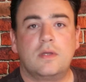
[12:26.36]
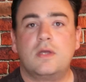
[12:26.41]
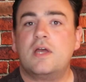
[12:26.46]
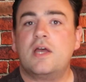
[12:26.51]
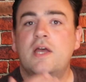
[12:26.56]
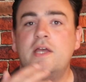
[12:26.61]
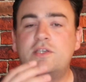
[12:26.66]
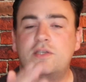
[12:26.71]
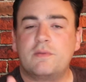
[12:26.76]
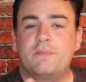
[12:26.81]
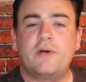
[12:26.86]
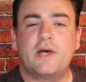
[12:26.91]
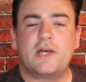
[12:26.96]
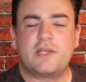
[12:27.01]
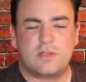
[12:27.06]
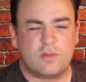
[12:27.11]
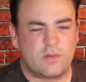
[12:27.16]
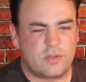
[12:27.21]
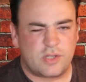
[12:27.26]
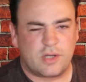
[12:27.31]
It's a
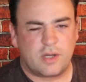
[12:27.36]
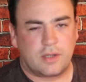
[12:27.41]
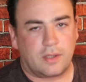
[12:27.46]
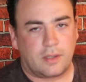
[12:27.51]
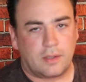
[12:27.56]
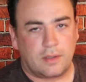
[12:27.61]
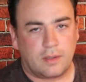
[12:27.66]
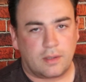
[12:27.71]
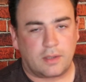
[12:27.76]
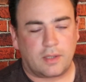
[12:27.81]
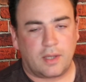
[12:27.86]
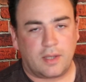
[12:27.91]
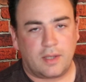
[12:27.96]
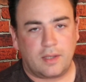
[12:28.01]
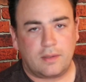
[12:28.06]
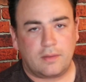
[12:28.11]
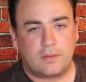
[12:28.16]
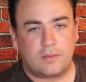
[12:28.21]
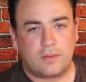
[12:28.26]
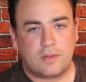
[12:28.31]
personal journey. Okay,
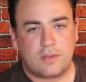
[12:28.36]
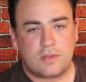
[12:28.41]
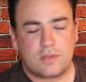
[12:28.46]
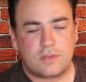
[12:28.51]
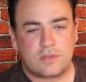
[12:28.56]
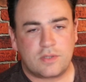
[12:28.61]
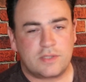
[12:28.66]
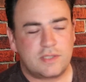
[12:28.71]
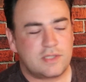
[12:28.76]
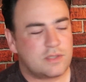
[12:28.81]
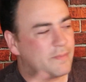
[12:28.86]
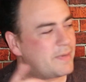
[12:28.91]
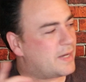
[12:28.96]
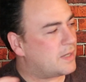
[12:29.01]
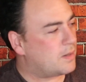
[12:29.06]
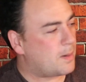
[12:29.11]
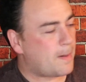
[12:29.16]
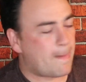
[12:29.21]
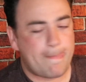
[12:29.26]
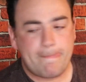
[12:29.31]
so it doesn't
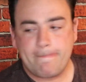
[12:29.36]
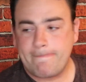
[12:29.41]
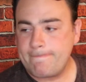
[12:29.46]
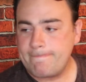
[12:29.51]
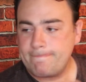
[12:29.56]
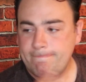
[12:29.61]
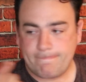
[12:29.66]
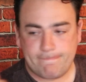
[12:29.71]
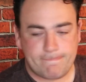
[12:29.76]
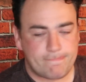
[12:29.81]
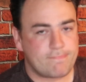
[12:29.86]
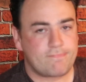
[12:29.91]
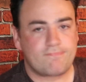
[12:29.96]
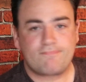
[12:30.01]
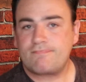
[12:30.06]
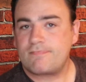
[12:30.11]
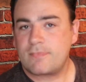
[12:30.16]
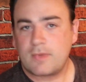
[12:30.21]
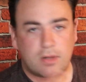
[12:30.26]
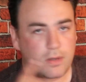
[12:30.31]
matter
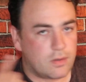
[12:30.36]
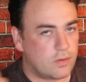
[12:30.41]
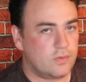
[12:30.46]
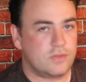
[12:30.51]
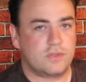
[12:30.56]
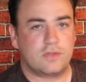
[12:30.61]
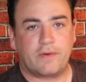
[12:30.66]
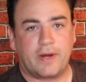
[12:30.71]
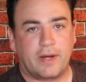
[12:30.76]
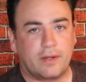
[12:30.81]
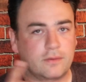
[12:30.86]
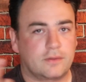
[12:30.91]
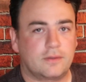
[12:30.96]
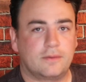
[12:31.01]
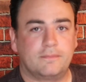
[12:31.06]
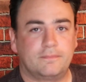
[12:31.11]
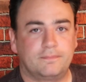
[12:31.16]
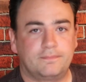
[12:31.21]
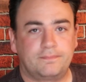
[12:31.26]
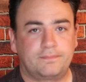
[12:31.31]
who's around.
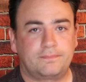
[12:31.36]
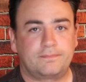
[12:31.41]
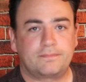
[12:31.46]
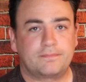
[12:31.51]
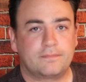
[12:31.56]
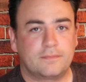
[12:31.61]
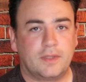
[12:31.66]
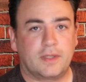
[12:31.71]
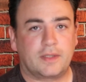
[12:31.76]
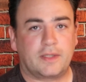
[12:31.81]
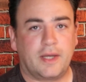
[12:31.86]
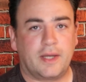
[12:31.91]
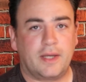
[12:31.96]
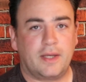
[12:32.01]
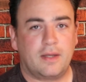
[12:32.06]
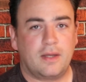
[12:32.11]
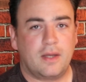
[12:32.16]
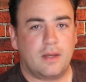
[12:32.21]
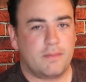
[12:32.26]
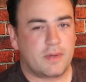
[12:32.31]
Okay,
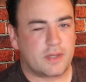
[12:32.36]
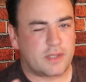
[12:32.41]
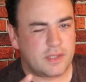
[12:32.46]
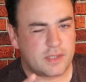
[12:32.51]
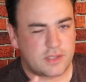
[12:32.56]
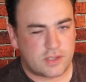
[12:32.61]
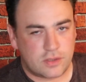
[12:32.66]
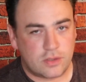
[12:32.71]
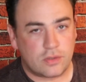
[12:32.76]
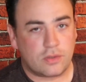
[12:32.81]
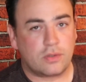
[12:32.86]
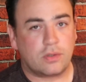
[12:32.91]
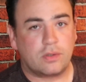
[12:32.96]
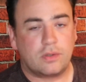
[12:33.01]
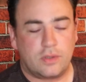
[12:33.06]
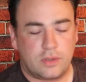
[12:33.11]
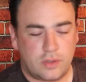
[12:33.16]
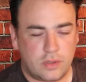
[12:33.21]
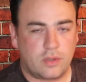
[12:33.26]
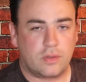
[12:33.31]
because it's you
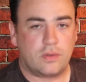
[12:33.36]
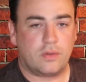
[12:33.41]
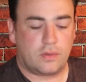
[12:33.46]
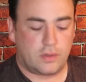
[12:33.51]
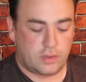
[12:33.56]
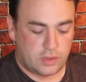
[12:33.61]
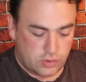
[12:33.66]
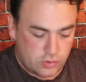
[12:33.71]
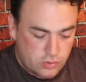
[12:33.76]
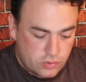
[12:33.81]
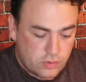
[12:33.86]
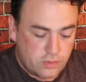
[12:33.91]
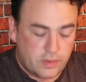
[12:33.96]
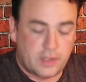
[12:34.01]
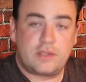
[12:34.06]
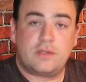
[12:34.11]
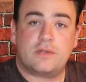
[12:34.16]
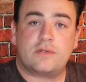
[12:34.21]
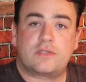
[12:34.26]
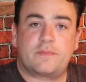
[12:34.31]

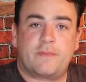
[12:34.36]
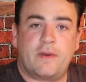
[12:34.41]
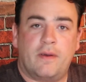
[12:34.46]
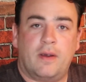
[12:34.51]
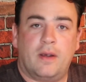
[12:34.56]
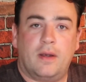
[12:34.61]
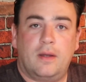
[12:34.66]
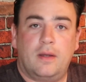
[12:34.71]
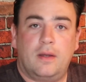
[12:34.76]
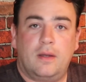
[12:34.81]
and your spirit.